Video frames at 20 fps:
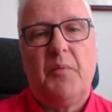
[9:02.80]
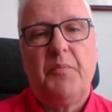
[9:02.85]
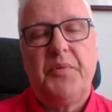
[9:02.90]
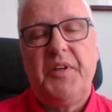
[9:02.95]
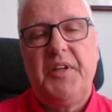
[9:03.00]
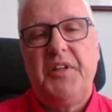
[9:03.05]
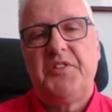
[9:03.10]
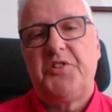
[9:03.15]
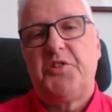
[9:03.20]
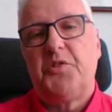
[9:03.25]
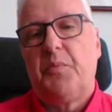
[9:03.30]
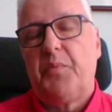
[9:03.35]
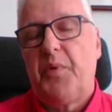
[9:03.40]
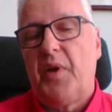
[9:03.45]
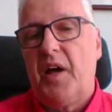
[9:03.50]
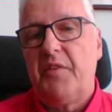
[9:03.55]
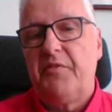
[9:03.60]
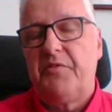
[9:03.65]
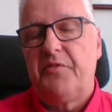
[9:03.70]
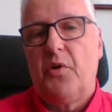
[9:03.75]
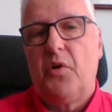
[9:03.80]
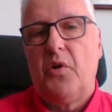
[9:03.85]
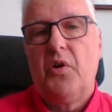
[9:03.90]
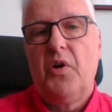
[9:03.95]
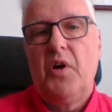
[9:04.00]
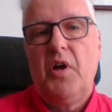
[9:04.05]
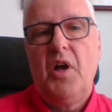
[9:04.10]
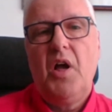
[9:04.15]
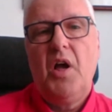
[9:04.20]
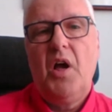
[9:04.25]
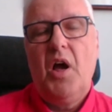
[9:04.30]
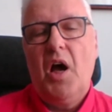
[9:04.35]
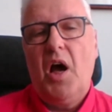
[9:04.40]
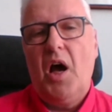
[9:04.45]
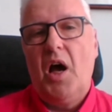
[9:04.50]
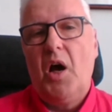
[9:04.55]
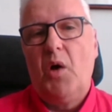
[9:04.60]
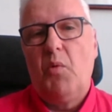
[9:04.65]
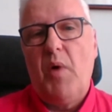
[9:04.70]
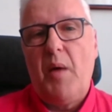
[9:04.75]
for companies to apply for,
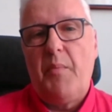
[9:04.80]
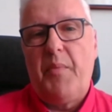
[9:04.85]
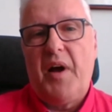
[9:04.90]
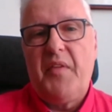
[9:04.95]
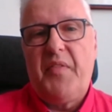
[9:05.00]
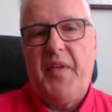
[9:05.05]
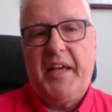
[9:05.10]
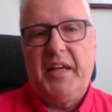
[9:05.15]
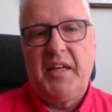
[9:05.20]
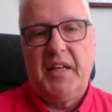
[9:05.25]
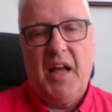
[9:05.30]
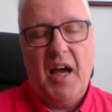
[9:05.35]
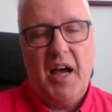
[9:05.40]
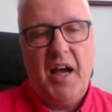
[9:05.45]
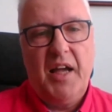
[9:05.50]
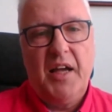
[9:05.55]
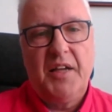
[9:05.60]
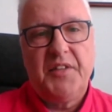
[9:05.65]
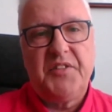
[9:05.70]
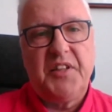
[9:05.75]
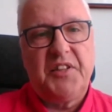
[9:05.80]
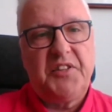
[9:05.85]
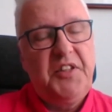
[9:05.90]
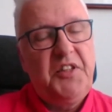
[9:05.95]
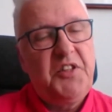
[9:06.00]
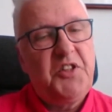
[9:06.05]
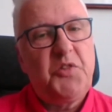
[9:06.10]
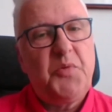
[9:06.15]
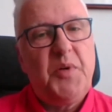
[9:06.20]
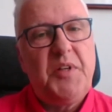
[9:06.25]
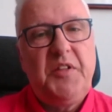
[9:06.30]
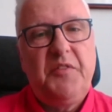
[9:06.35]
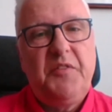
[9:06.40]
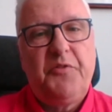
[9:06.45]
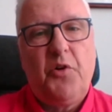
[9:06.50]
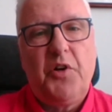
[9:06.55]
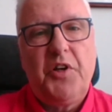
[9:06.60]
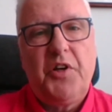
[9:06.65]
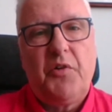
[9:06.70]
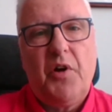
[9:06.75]
whereby they can hire 16 to
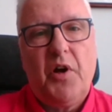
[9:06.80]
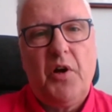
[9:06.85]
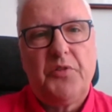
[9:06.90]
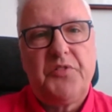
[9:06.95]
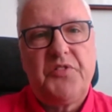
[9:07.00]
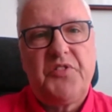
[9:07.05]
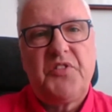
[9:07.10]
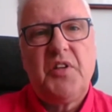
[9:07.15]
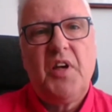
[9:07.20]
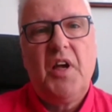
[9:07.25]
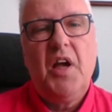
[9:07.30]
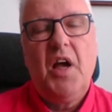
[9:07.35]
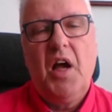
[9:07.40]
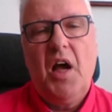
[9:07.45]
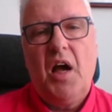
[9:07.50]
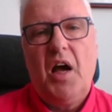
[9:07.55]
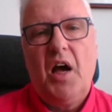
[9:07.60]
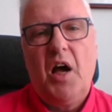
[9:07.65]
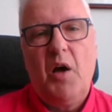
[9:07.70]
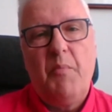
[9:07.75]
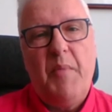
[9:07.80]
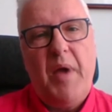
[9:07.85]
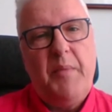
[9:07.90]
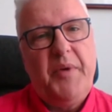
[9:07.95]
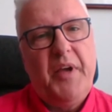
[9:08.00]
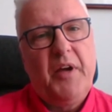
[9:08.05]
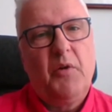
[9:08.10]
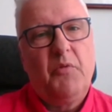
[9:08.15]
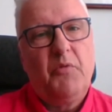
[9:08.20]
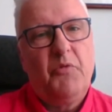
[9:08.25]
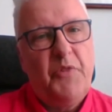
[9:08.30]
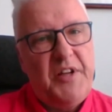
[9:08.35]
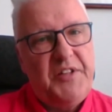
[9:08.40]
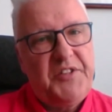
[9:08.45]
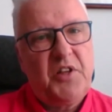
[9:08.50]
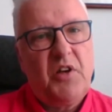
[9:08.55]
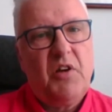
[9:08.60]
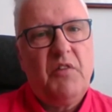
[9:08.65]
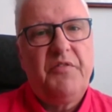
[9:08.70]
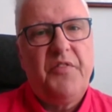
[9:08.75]
24-year-olds, maybe at
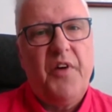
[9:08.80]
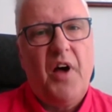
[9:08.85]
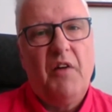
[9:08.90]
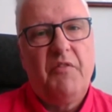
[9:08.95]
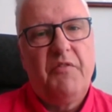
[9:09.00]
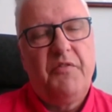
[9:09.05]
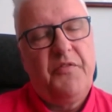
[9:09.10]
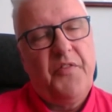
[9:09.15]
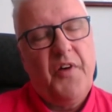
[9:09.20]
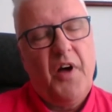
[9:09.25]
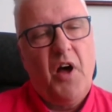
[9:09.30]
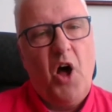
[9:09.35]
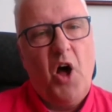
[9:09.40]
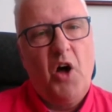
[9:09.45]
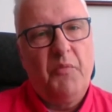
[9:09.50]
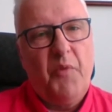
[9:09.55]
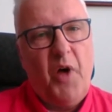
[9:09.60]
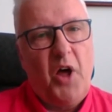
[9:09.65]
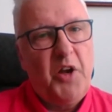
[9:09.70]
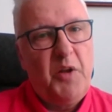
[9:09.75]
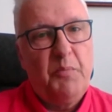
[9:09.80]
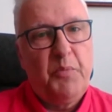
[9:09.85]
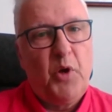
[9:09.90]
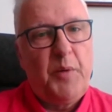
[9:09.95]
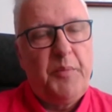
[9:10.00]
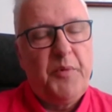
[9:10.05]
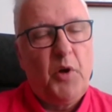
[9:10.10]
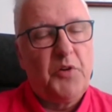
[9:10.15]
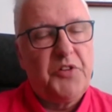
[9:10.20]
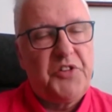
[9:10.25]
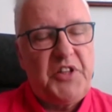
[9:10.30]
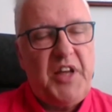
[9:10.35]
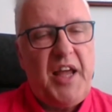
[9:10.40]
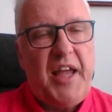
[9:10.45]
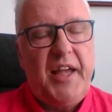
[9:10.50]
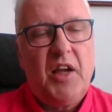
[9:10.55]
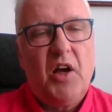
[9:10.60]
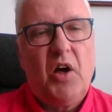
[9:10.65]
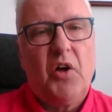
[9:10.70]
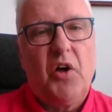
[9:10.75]
risk of unemployment or
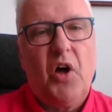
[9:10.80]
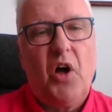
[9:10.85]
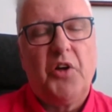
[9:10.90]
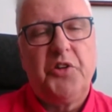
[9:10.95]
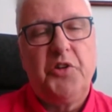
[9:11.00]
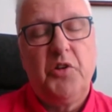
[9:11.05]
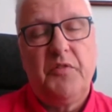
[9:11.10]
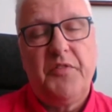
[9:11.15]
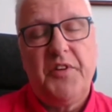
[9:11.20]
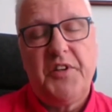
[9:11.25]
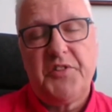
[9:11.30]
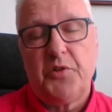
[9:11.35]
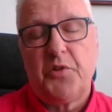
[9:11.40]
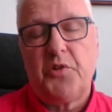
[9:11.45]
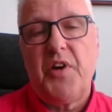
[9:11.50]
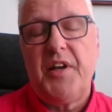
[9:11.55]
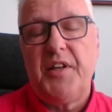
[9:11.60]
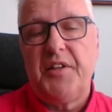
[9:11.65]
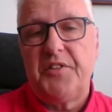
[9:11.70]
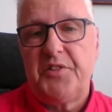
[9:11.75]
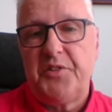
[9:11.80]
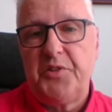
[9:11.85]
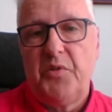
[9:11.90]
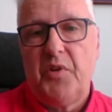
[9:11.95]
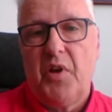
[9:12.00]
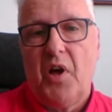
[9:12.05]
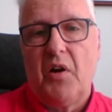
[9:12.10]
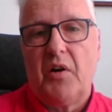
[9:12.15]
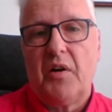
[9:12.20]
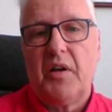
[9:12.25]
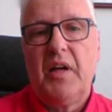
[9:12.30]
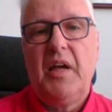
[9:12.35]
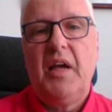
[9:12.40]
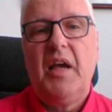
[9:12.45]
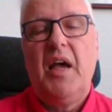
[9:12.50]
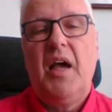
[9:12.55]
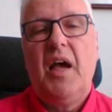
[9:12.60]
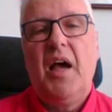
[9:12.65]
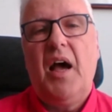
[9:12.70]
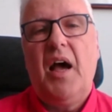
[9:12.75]
staying on universal credit too long.